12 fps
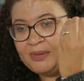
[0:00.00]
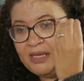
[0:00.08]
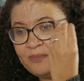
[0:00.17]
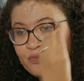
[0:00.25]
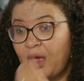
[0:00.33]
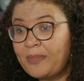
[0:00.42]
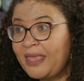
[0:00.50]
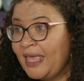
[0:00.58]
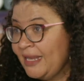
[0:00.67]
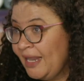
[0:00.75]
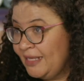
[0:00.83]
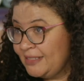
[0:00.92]

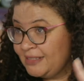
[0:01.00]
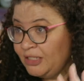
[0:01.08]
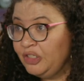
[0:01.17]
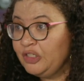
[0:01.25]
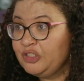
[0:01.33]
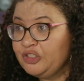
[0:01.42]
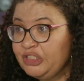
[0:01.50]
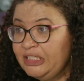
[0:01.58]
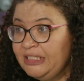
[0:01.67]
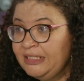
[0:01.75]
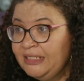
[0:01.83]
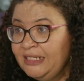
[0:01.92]
propagandized to look
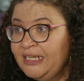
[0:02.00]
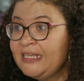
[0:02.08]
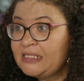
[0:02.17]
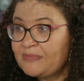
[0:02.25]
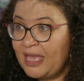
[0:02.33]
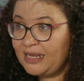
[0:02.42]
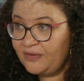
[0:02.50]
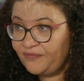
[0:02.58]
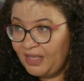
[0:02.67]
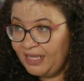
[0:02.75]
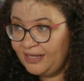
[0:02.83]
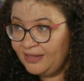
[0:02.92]
good is
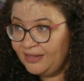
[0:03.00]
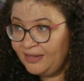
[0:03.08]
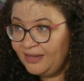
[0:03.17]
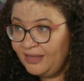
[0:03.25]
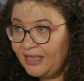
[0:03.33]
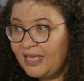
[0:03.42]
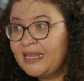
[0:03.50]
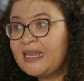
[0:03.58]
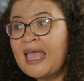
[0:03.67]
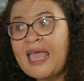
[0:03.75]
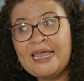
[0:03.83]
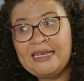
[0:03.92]
magnified, and
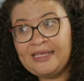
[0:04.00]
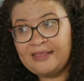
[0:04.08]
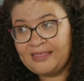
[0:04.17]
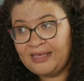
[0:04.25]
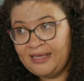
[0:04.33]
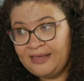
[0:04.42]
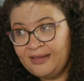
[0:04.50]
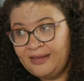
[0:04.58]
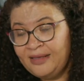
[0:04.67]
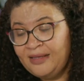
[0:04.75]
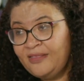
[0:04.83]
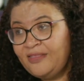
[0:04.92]
anything
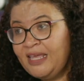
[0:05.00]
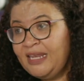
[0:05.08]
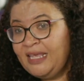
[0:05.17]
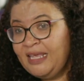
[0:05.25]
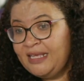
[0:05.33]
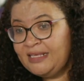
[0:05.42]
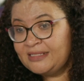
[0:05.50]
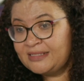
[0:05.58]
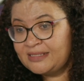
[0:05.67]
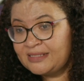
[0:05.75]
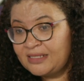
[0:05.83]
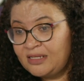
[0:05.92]
that
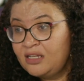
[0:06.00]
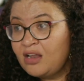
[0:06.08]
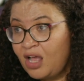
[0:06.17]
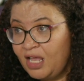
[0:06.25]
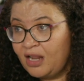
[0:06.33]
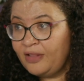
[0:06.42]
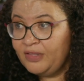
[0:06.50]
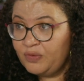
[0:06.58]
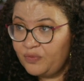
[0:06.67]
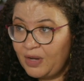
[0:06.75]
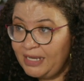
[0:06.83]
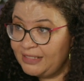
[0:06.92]
is not on the
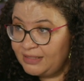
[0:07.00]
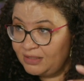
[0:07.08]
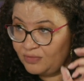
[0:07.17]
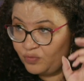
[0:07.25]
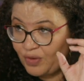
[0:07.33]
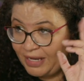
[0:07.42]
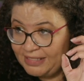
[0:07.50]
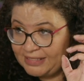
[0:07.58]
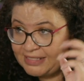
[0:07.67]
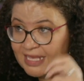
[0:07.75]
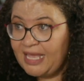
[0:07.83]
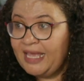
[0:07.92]
right
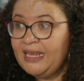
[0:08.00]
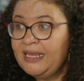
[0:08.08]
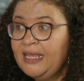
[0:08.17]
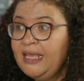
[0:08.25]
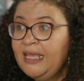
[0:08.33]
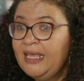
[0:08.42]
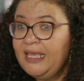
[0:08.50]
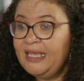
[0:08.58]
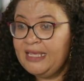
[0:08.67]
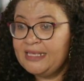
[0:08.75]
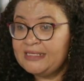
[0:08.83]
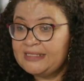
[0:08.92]
side
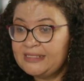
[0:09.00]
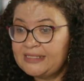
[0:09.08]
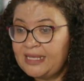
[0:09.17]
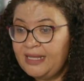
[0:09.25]
is